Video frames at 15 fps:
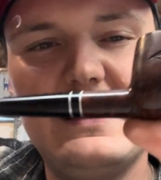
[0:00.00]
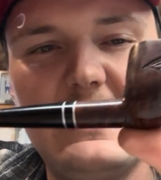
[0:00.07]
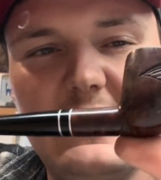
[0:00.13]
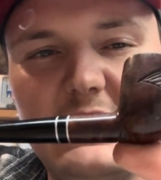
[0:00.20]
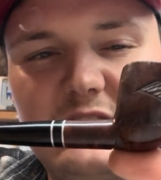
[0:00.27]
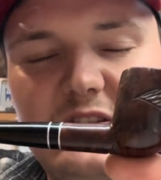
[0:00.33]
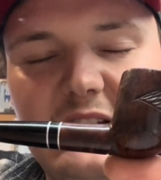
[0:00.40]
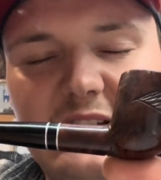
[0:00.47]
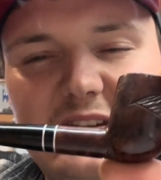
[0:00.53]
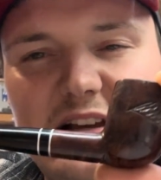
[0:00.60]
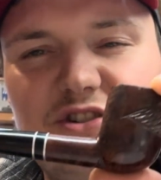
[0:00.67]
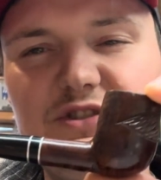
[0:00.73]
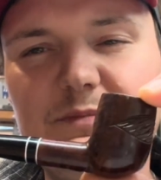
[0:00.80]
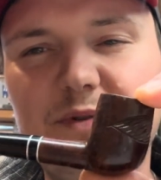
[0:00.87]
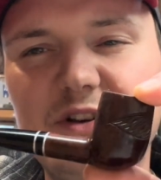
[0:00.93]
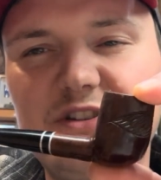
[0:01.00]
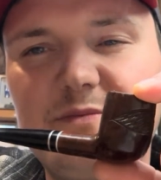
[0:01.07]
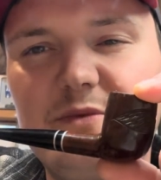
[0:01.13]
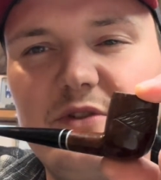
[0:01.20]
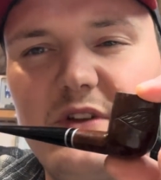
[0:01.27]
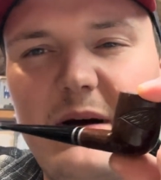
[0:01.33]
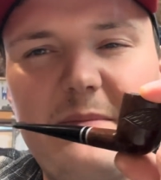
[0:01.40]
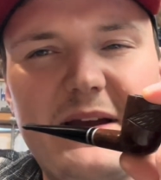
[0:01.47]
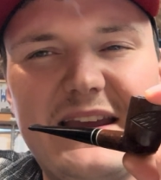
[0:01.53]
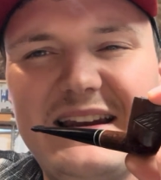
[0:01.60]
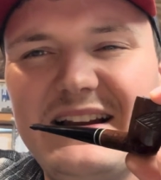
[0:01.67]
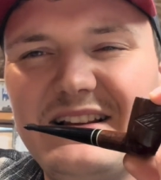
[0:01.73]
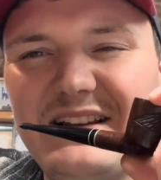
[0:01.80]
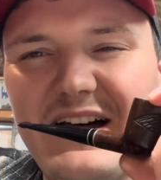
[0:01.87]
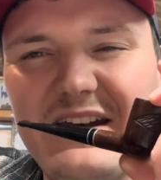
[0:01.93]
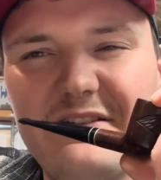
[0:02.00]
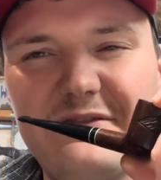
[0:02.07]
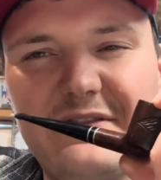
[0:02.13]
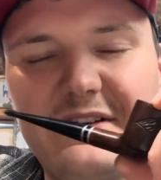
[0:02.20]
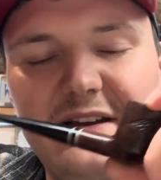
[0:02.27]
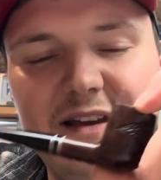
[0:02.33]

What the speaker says: It's actually pretty smooth though. I'm not getting a lot of.